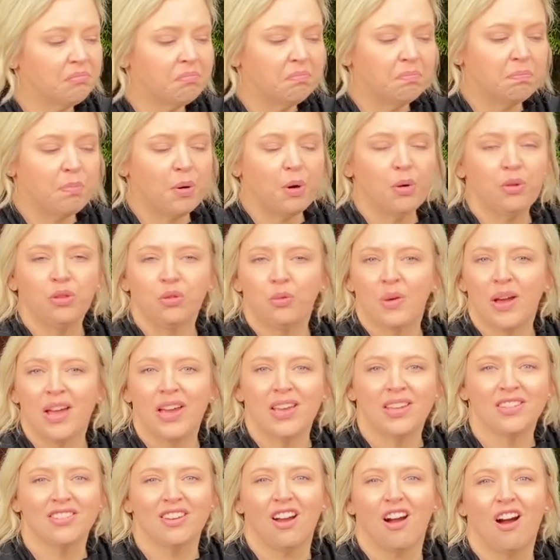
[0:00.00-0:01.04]
Both
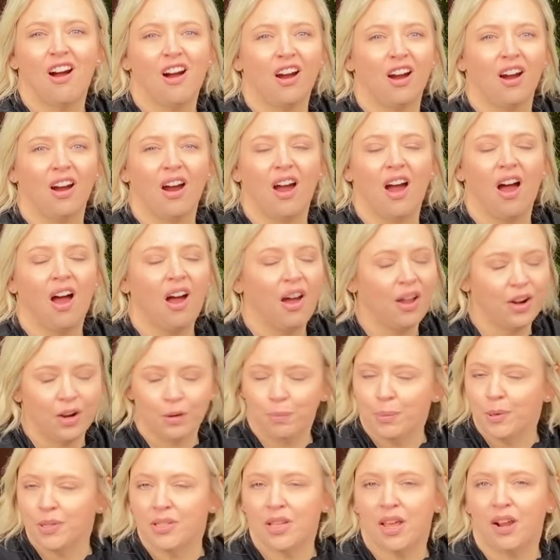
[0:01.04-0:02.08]
ways are
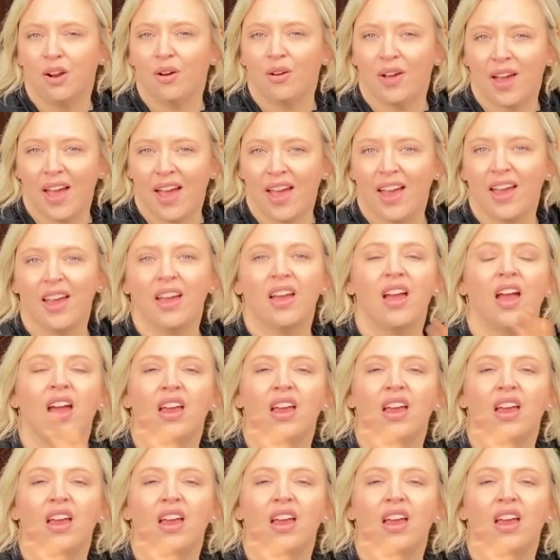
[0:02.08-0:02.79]
100% okay,